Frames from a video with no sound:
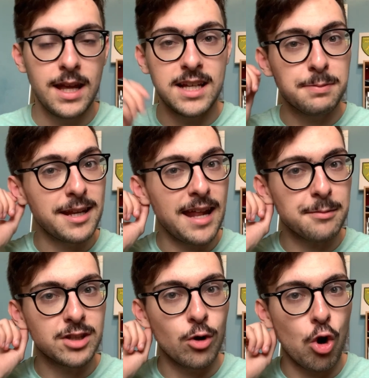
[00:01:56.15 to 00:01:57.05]
it's been an
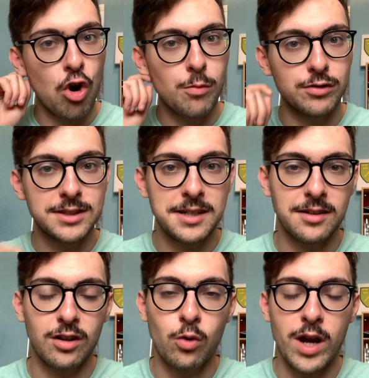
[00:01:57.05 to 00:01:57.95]
absolute horrible
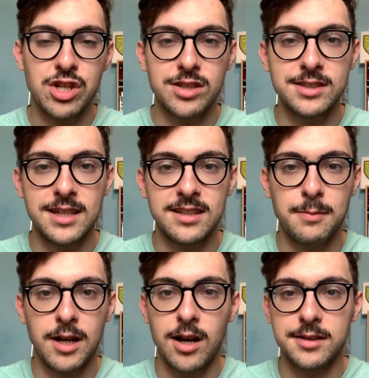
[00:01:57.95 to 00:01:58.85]
season and questions need to
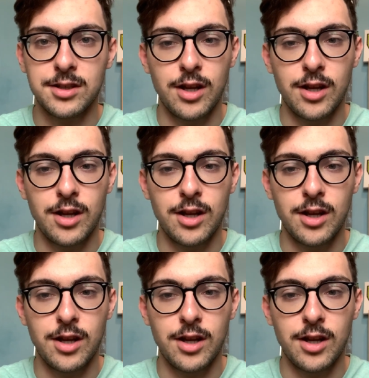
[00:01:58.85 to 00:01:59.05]
be asked.